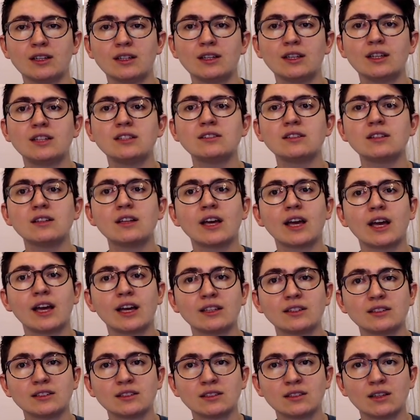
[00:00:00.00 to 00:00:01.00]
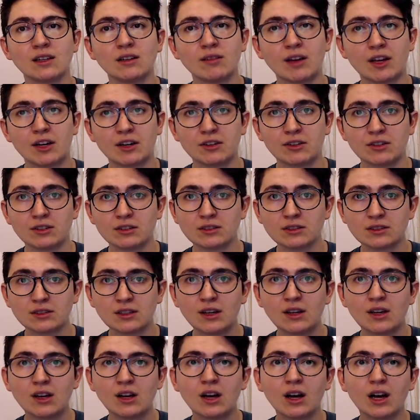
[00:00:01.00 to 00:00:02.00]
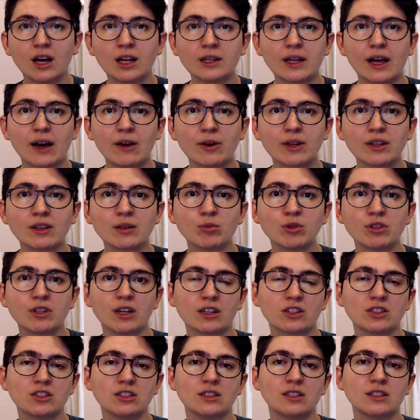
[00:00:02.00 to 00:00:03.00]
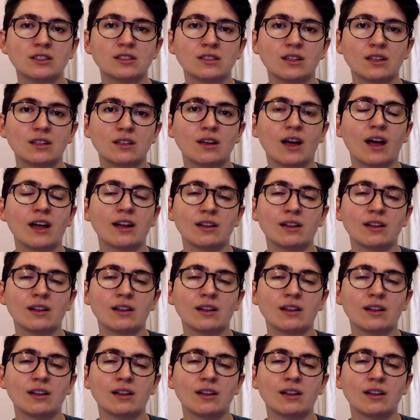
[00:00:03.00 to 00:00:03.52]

into the hands of editors allowing the production and uh,